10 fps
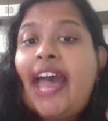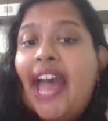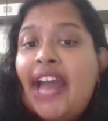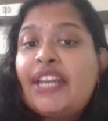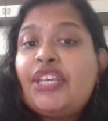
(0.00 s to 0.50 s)

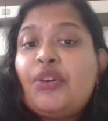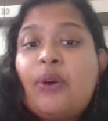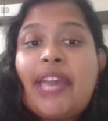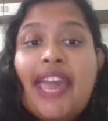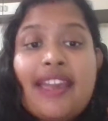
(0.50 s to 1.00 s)
and
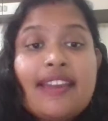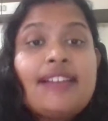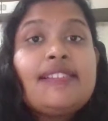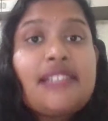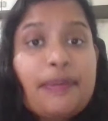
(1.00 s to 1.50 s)
your
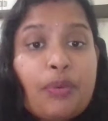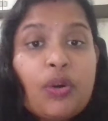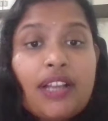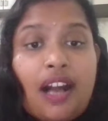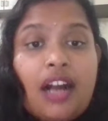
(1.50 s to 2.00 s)
AIS
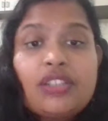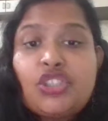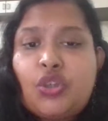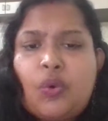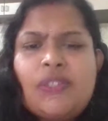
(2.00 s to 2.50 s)
report card
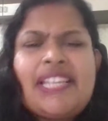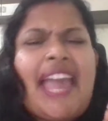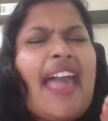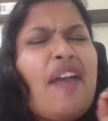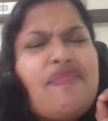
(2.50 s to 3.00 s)
knows
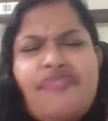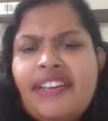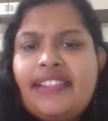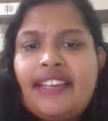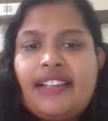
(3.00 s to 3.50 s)

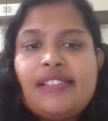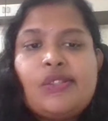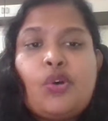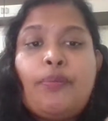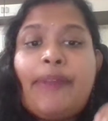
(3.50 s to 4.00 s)
everything.
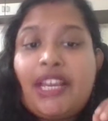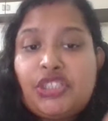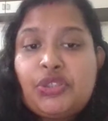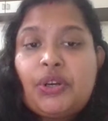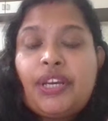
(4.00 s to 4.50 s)
So, make
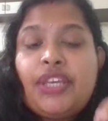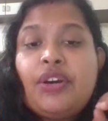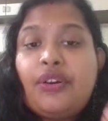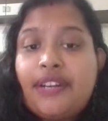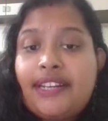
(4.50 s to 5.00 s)
sure
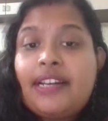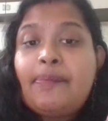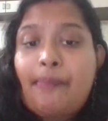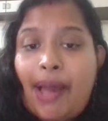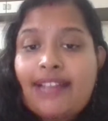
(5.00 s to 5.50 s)
your
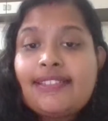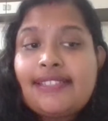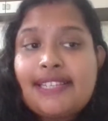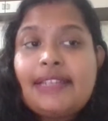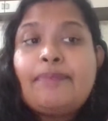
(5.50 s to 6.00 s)
return
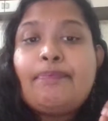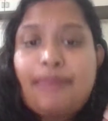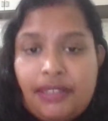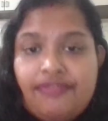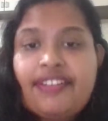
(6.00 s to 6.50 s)
matches it
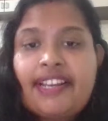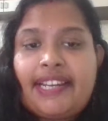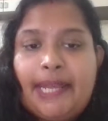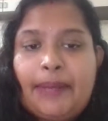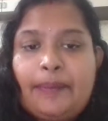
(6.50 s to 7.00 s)

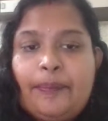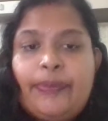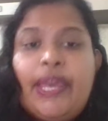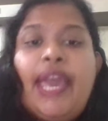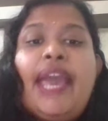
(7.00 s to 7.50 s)
perfectly.
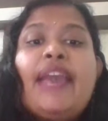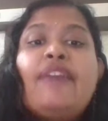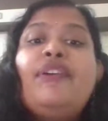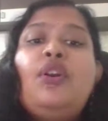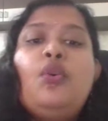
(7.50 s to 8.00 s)

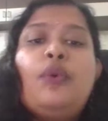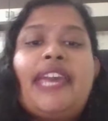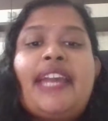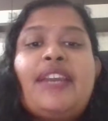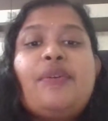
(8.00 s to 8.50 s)
If you're
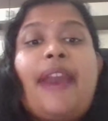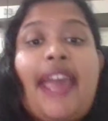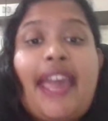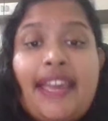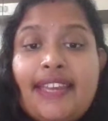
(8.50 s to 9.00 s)
looking at your
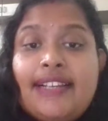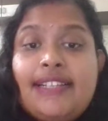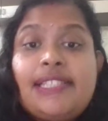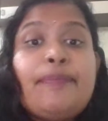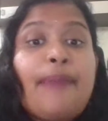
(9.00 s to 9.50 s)

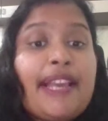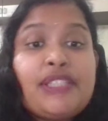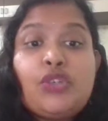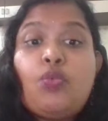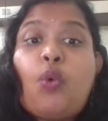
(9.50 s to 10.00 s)
AIS
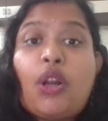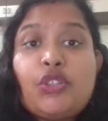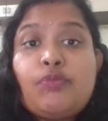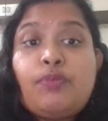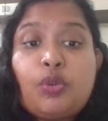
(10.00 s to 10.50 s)
makes you
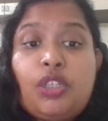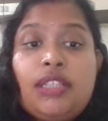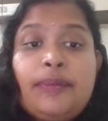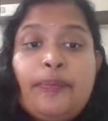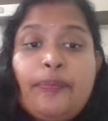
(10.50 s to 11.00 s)
want to pull